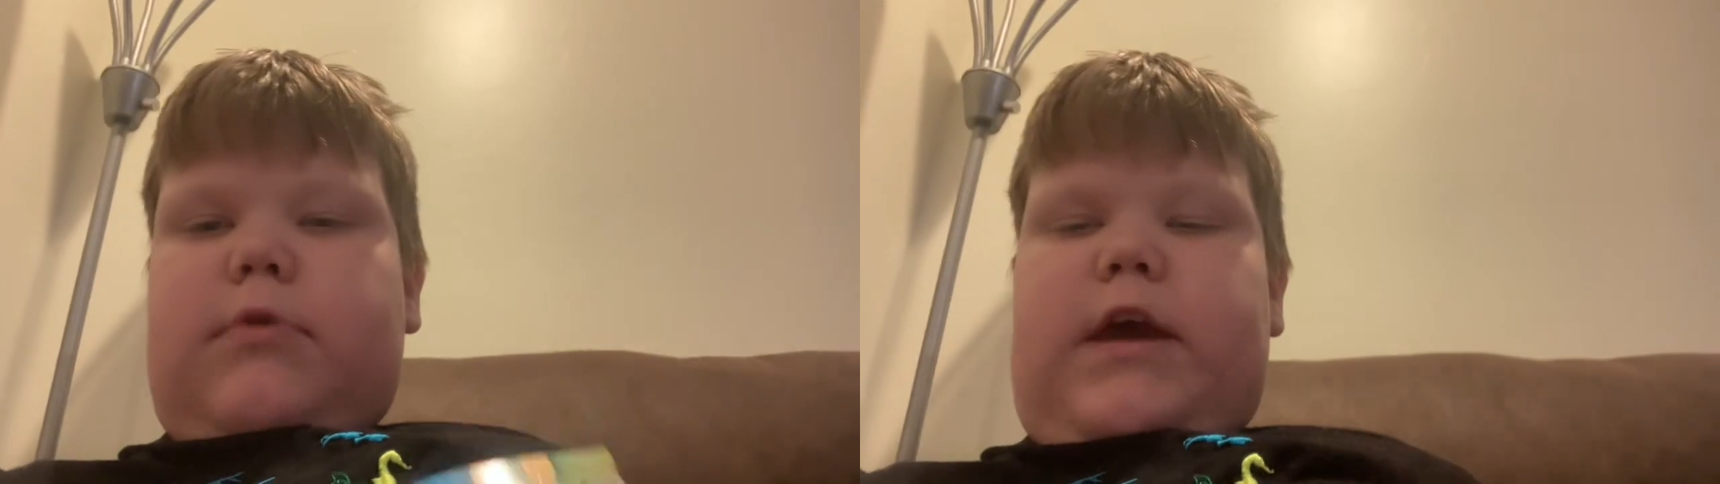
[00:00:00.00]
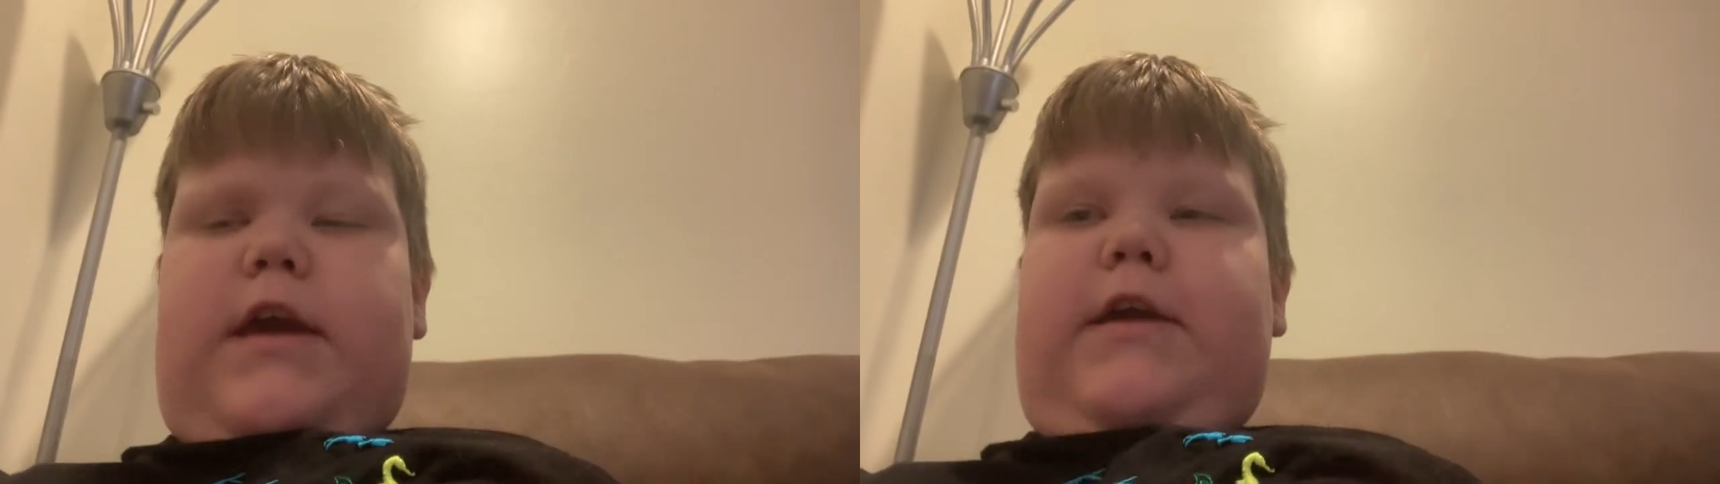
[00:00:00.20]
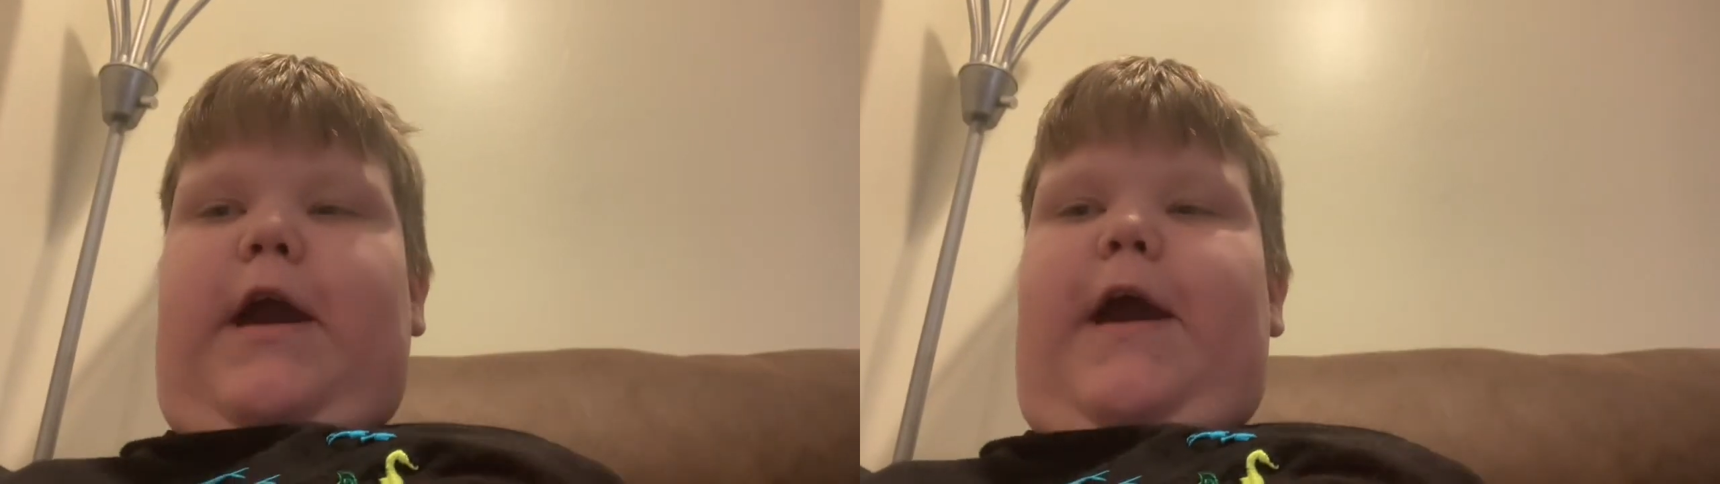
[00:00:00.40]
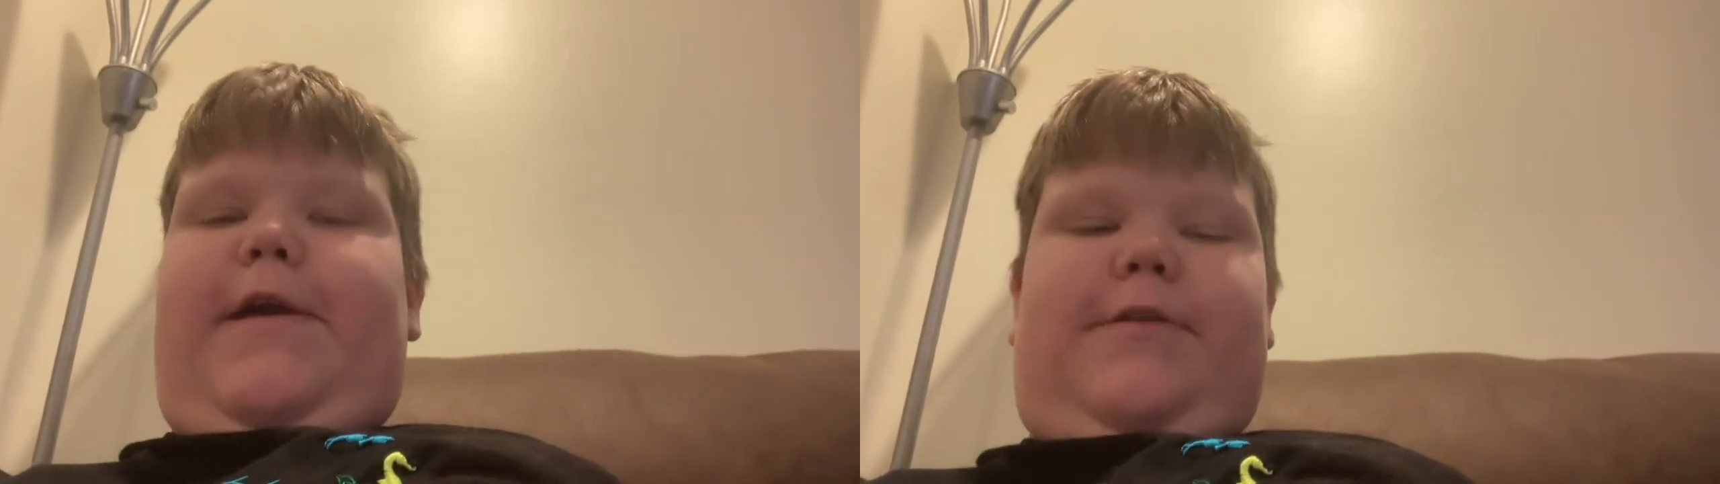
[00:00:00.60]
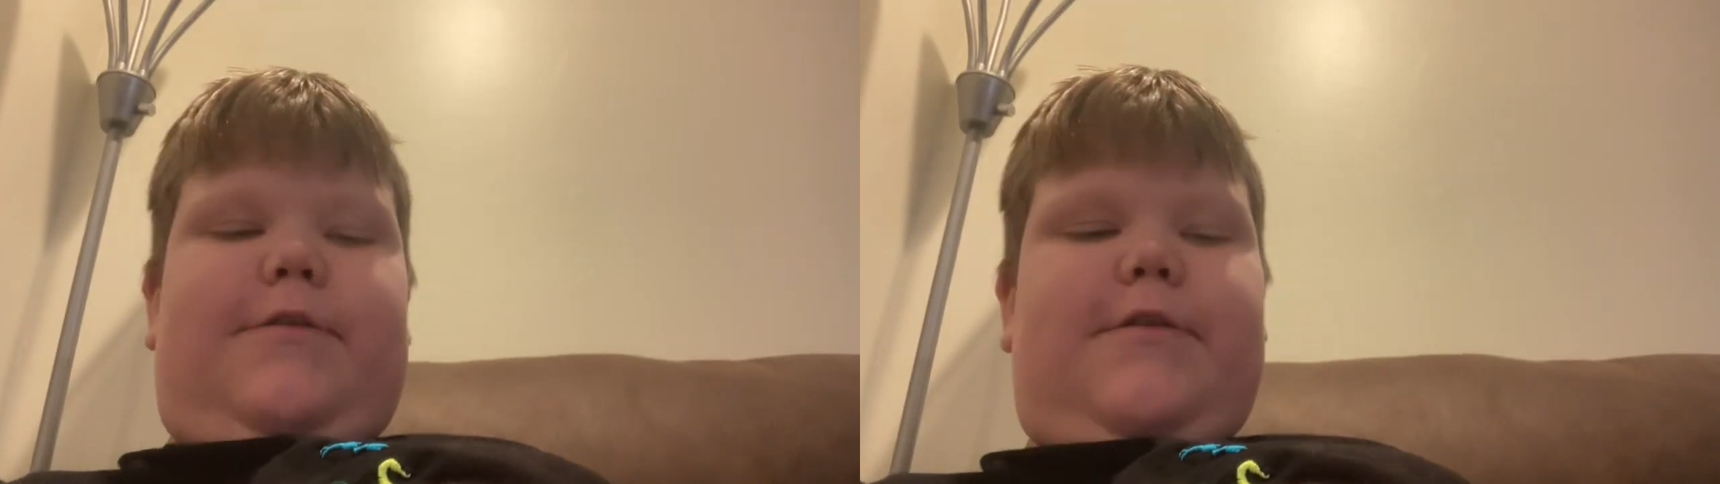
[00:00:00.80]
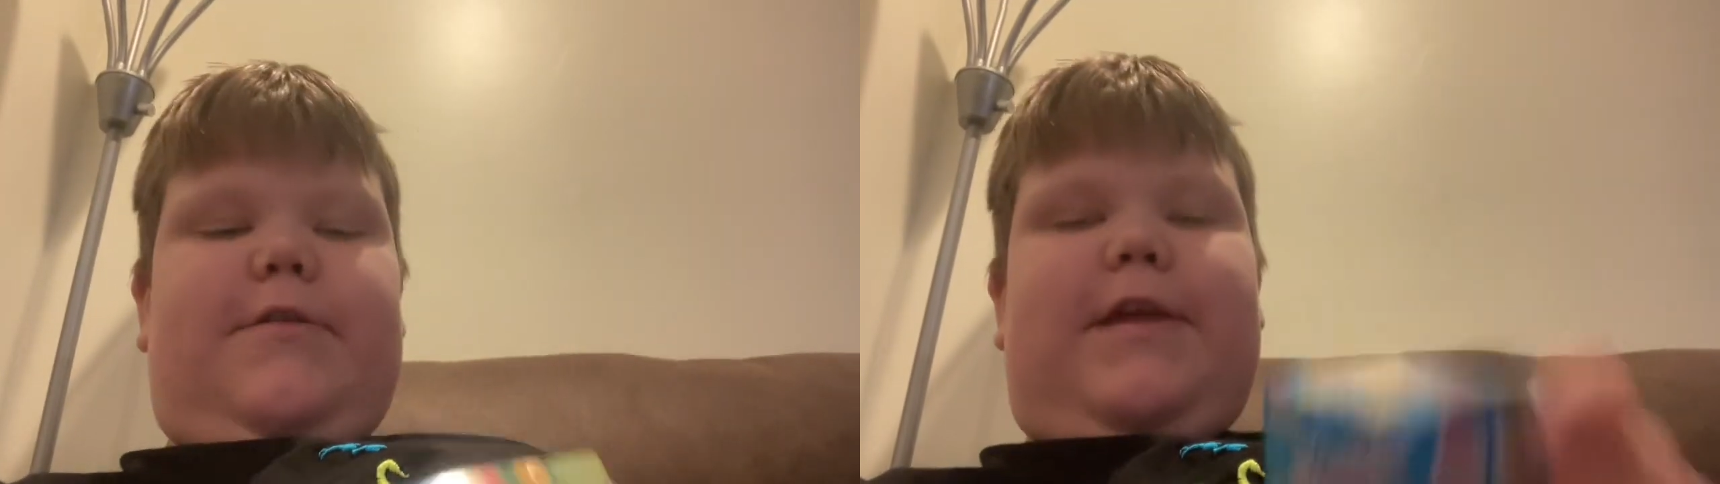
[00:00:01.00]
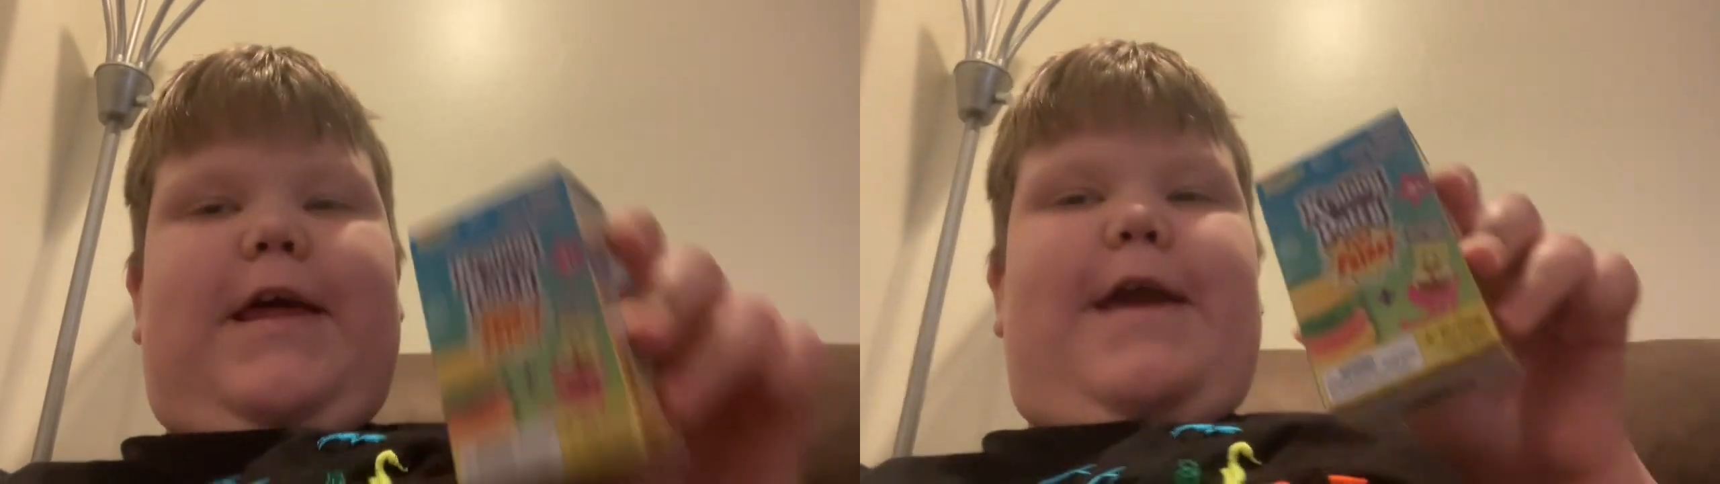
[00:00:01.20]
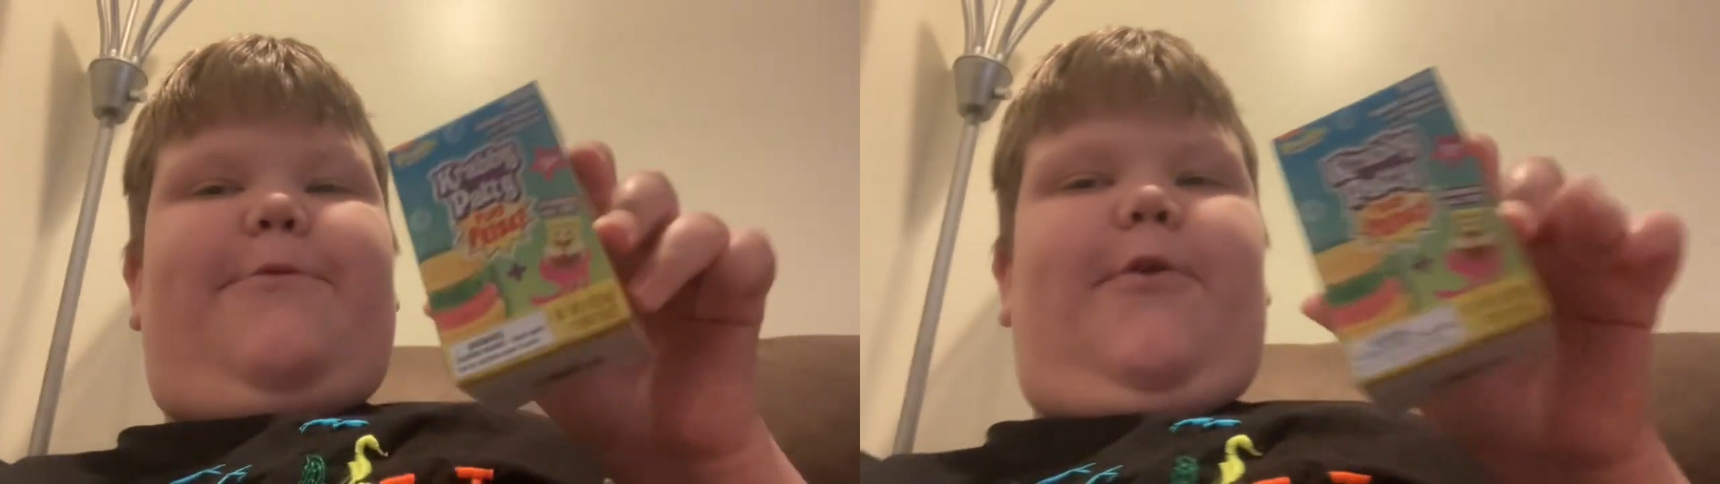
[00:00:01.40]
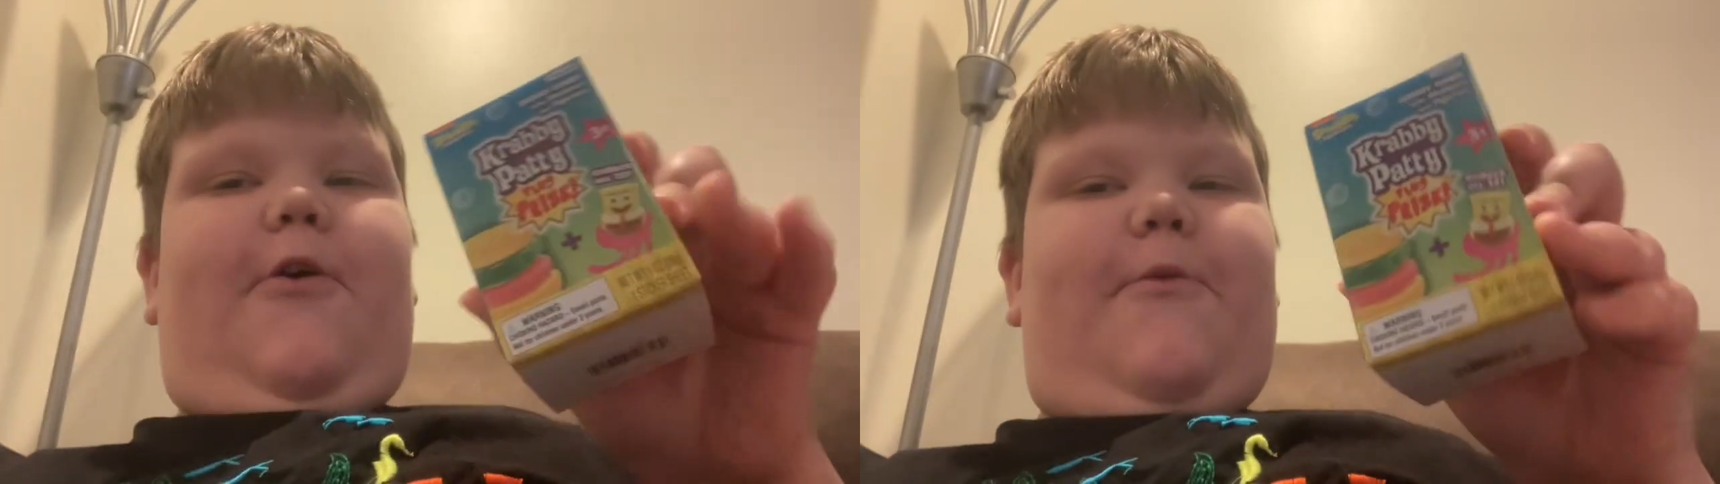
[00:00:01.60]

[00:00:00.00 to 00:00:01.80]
Hey guys, today we're